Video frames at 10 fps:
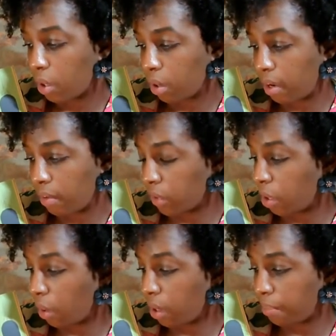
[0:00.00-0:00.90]
Great for
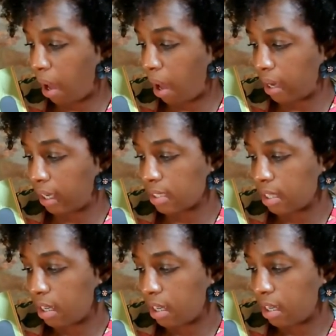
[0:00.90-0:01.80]
growing bodies.
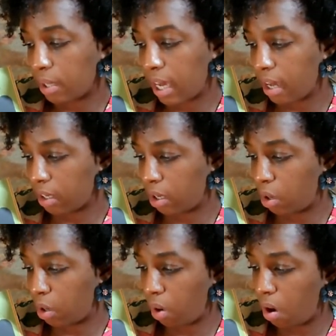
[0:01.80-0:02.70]
You can't go
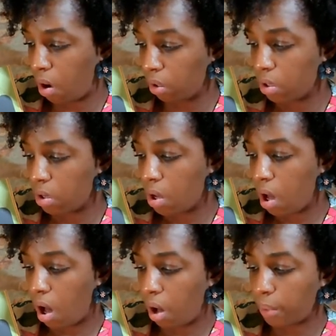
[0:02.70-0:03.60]
wrong.
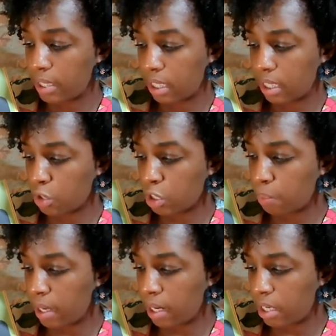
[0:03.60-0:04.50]
Always eat your
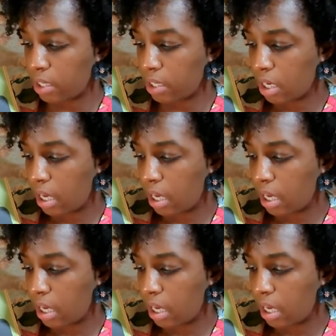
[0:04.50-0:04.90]
spinach.